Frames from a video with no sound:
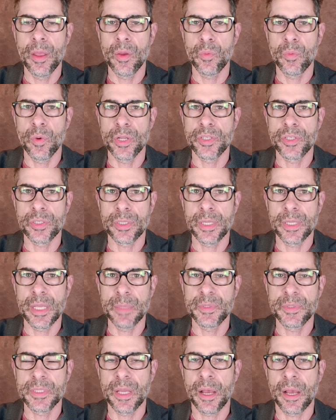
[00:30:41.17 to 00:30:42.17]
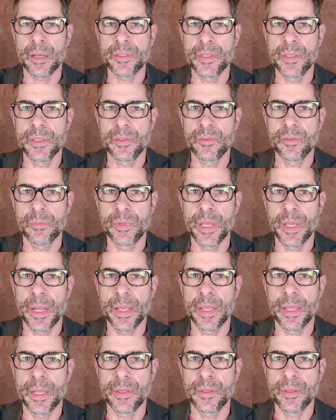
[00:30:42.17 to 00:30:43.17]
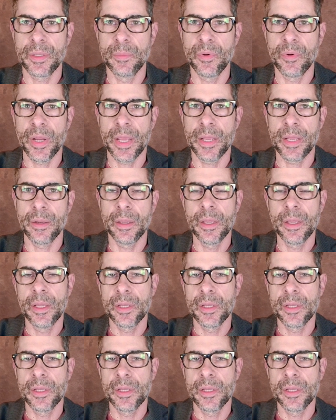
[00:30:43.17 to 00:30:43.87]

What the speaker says: which keeps toxins from getting into the brain.